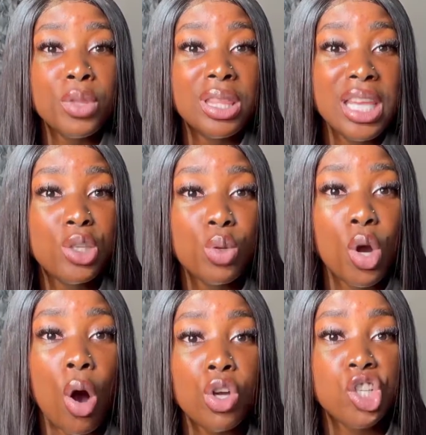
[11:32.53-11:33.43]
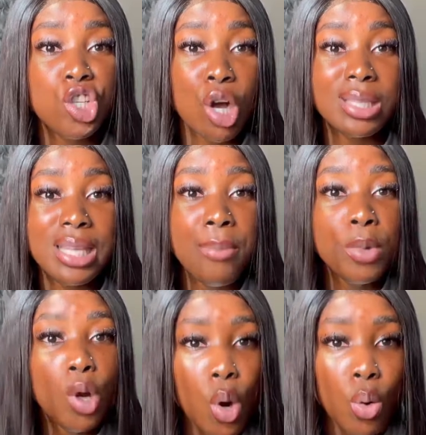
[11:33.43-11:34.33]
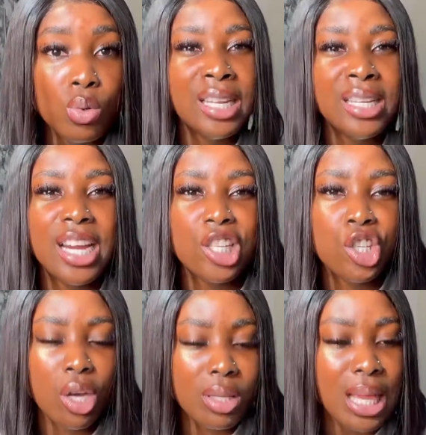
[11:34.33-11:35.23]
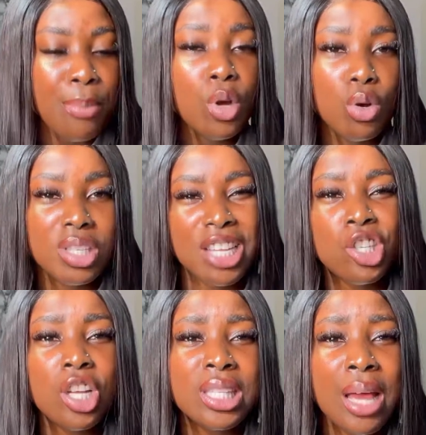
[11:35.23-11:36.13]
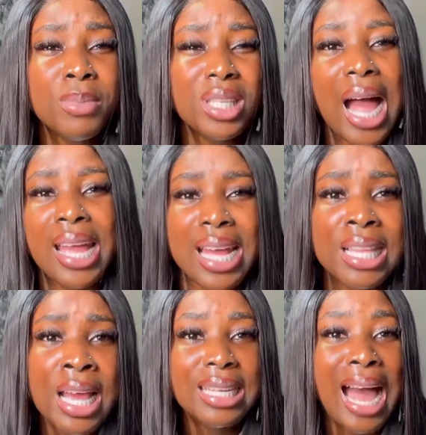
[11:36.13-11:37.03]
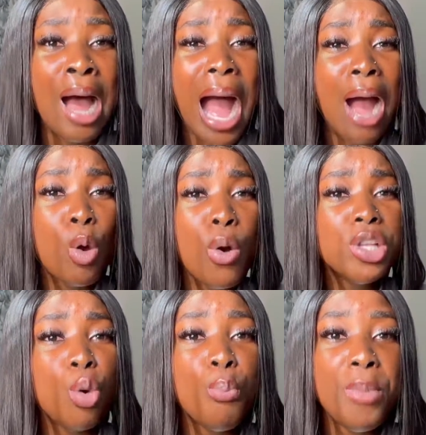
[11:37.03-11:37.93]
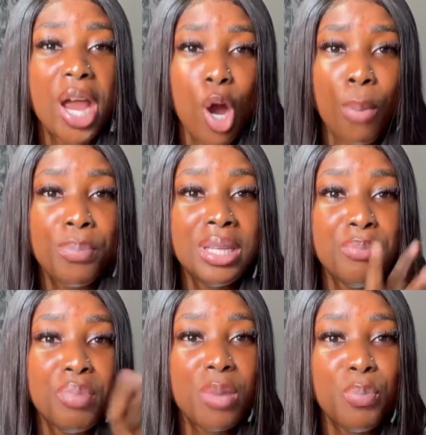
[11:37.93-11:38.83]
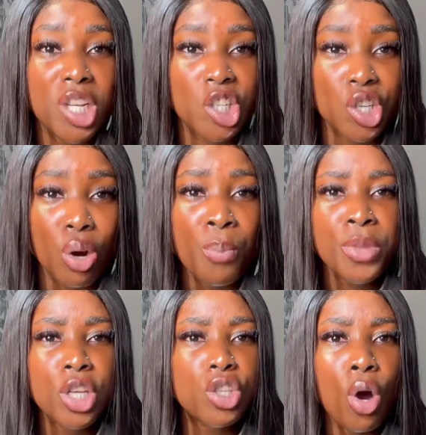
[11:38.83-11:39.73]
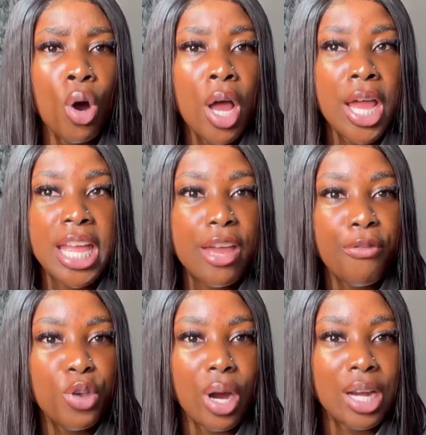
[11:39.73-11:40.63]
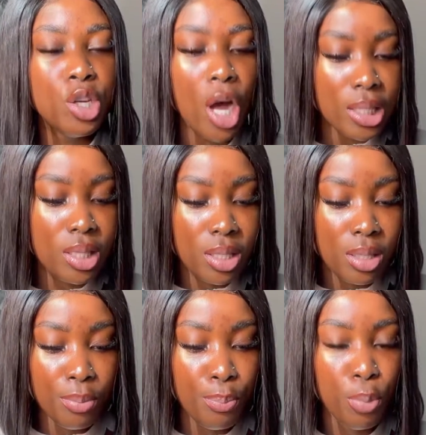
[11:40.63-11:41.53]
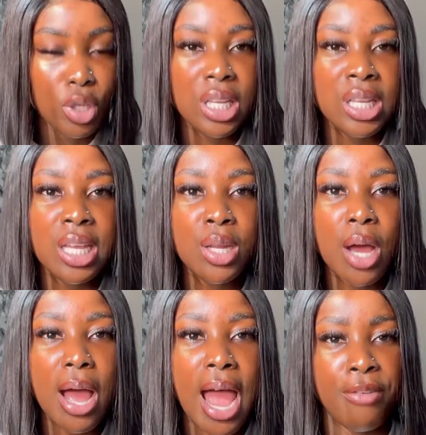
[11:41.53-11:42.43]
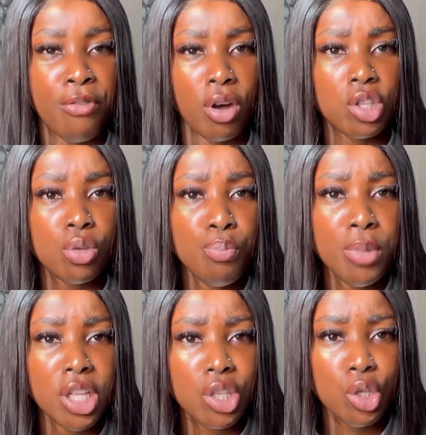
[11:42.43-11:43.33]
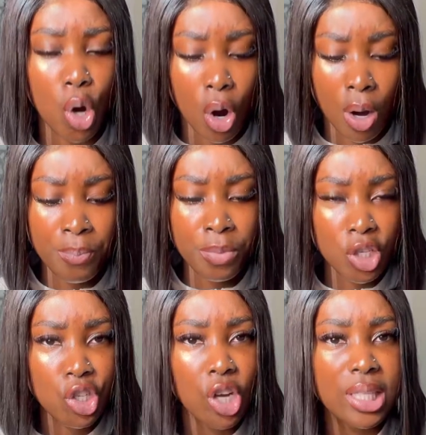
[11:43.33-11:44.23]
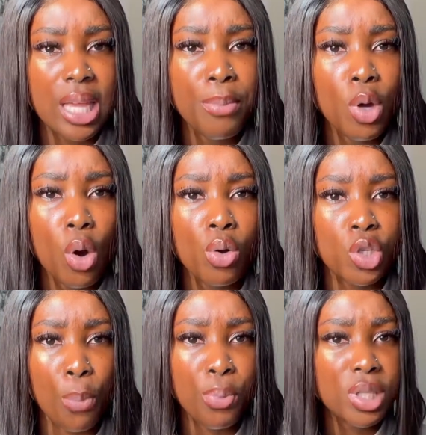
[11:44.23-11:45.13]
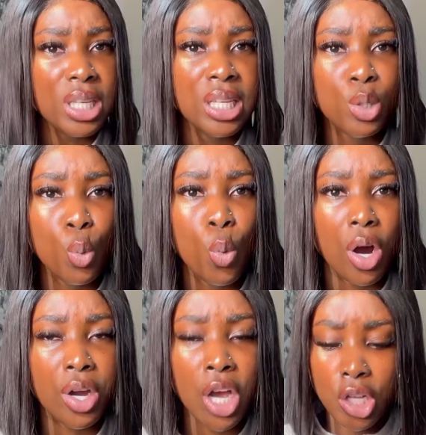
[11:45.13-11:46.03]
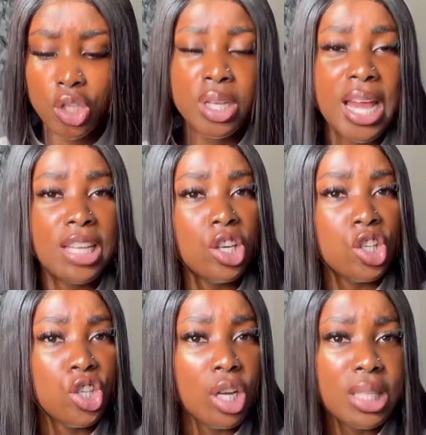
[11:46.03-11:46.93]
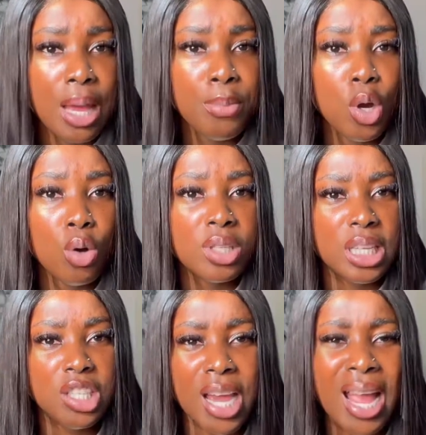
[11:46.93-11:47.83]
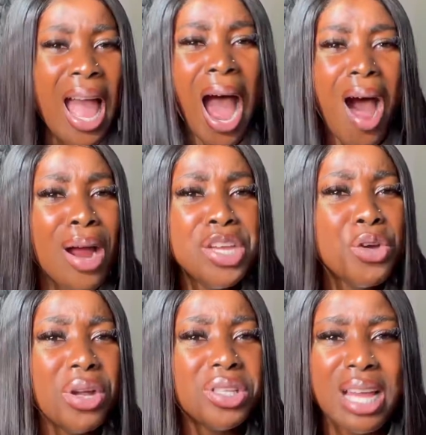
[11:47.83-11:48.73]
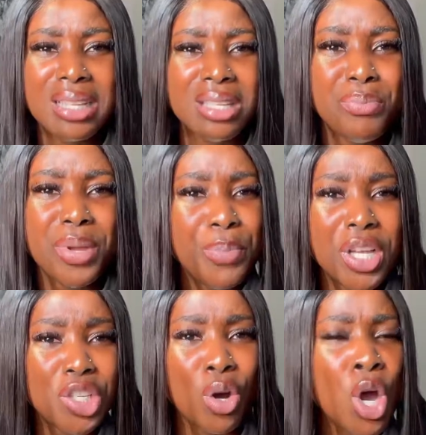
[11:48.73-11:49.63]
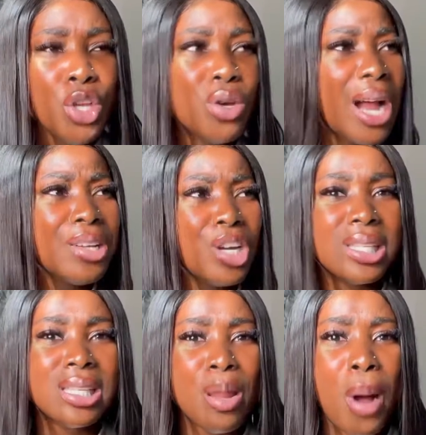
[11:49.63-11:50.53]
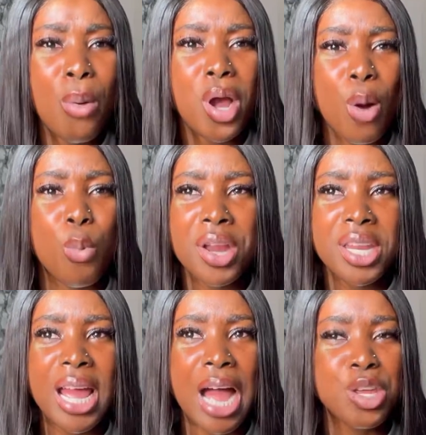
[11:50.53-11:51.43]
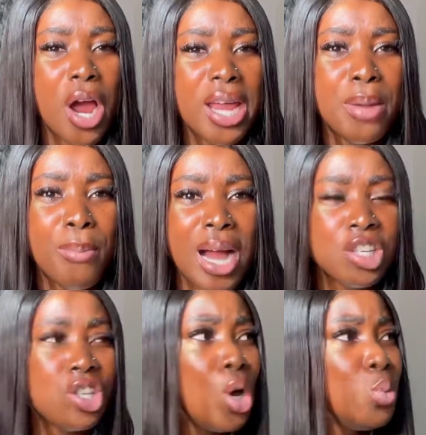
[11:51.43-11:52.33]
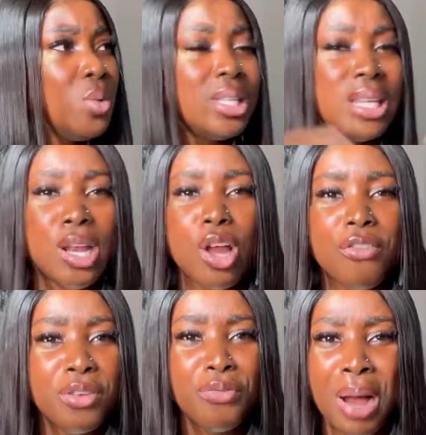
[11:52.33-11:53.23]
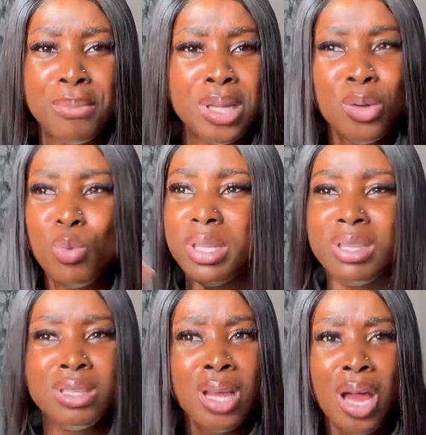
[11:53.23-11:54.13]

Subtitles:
things we call short-term goals. They are short-term goals. They are short-term targets that are going to make up the big picture. So if you are not putting in effort to meet your short-term goals, or putting in the work to get your short-term goals in check, how are you going to get to the big picture? You can't just sleep and wake up one day and you're in a mansion with a lovely family with